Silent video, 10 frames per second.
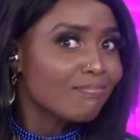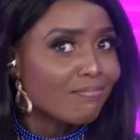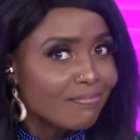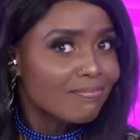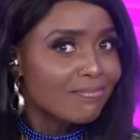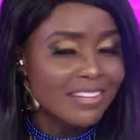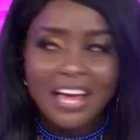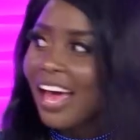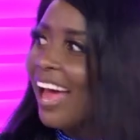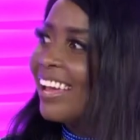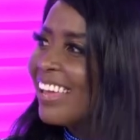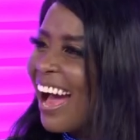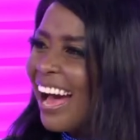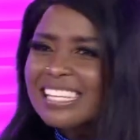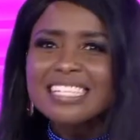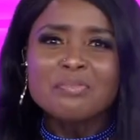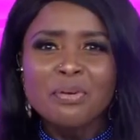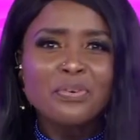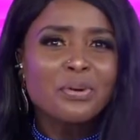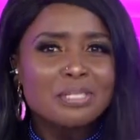Yeah, as in
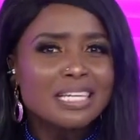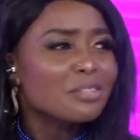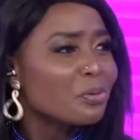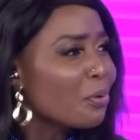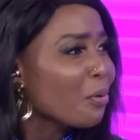before you start, you know,